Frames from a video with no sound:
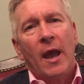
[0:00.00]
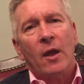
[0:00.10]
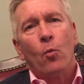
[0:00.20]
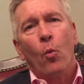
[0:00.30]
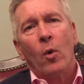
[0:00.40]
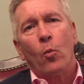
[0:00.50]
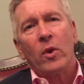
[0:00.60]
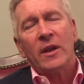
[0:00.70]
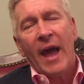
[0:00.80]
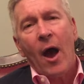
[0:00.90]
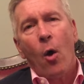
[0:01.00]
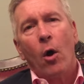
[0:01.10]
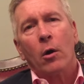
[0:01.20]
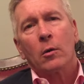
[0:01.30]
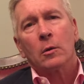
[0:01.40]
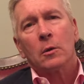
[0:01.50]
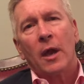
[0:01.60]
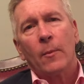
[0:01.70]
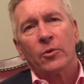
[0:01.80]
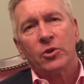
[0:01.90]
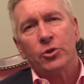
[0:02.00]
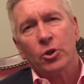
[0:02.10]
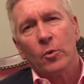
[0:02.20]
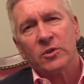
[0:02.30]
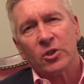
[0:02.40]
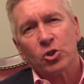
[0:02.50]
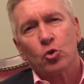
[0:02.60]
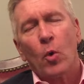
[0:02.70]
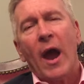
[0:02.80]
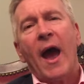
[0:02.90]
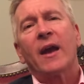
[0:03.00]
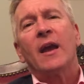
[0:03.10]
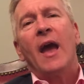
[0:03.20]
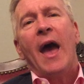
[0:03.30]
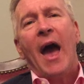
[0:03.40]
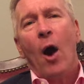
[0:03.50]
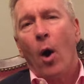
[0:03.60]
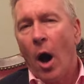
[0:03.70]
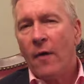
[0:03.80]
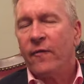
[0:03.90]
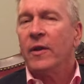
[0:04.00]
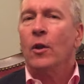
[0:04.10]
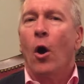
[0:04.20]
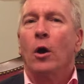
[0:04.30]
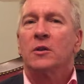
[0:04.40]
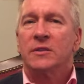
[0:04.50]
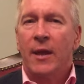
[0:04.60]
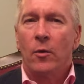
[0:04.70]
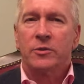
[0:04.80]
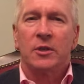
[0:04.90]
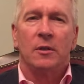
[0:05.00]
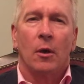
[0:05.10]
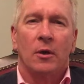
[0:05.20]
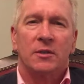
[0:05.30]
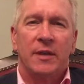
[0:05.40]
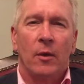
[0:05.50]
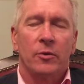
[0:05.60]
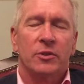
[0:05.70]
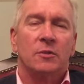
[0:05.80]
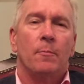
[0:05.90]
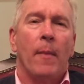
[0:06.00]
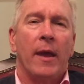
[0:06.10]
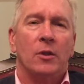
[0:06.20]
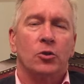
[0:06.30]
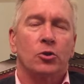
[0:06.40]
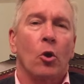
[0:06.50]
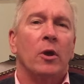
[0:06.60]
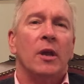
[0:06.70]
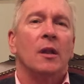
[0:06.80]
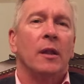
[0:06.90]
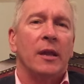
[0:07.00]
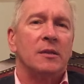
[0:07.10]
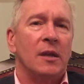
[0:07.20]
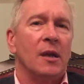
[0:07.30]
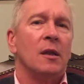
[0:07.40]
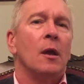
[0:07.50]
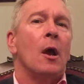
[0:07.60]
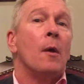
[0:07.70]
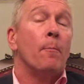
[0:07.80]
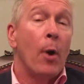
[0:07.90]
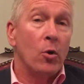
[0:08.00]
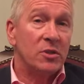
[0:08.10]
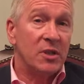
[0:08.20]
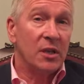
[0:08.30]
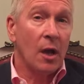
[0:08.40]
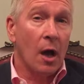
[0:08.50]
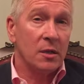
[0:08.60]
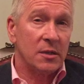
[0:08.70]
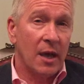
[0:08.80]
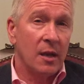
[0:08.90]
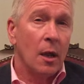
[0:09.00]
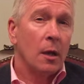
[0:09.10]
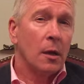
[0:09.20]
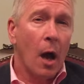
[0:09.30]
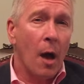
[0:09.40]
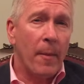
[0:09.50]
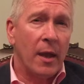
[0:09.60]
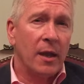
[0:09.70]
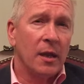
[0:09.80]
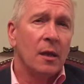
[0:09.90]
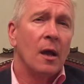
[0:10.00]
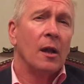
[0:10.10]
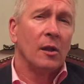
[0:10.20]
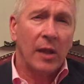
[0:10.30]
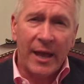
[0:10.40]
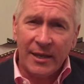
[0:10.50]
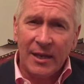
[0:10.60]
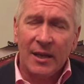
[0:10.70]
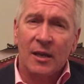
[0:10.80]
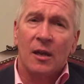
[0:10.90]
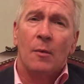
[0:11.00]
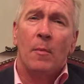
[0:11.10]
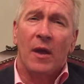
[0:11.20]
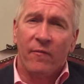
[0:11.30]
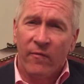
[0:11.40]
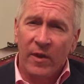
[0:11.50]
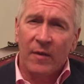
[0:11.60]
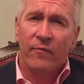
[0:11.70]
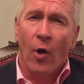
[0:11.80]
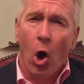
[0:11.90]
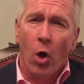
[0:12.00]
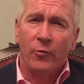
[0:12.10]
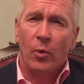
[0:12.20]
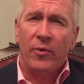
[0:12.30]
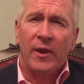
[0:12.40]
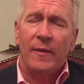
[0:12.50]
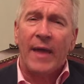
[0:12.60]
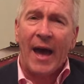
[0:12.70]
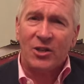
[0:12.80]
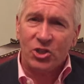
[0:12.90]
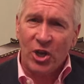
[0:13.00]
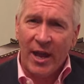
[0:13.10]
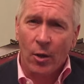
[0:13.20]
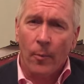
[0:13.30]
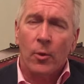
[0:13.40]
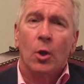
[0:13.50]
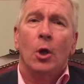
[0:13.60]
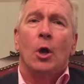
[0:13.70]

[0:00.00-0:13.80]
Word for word: And what we now are able to do is to track how often our sales our sales managers are in LinkedIn posting content, commenting, liking, involved within that channel.